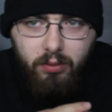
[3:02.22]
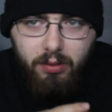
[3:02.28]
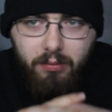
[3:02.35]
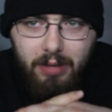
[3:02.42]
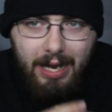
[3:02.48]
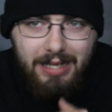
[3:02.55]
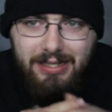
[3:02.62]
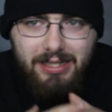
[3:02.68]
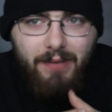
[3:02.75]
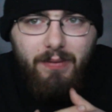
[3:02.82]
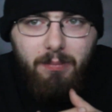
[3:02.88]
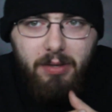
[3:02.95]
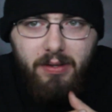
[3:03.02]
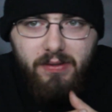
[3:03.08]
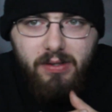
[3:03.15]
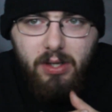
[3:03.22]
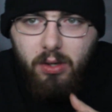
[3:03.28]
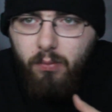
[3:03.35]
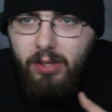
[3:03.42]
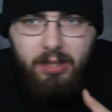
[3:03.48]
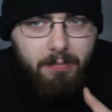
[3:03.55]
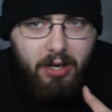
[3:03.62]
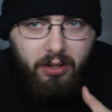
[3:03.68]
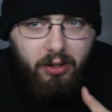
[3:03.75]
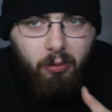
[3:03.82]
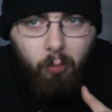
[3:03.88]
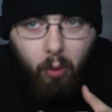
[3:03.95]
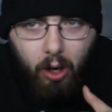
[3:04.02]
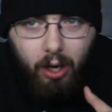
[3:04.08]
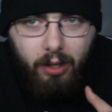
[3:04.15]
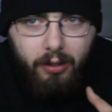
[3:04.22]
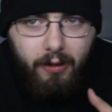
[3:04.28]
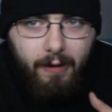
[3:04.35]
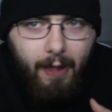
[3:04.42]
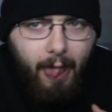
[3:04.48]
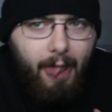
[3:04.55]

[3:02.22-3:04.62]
when at 7 months. We can barely walk.